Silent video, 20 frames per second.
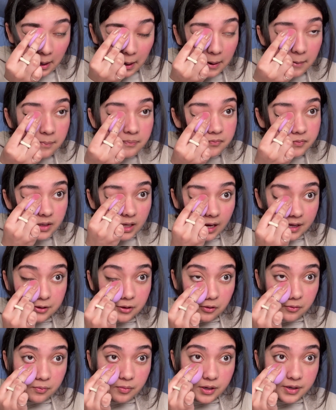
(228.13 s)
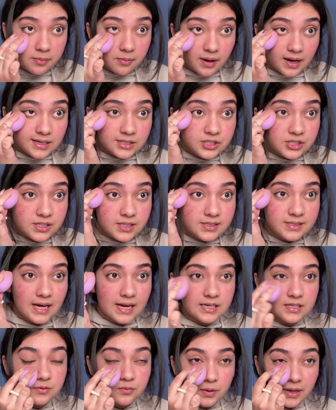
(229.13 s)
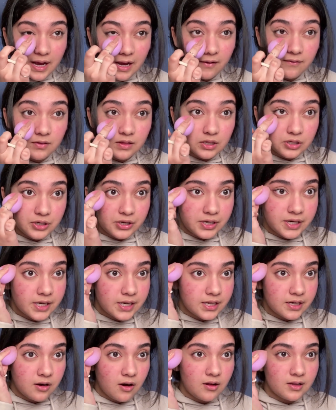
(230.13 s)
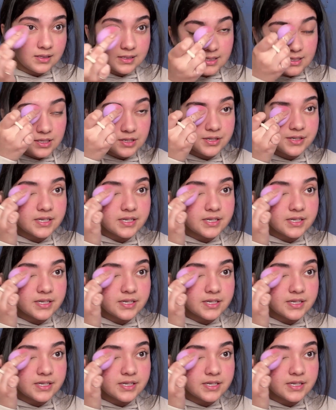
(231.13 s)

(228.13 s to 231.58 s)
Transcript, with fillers: I don't put much. That is what I have learned in all these years.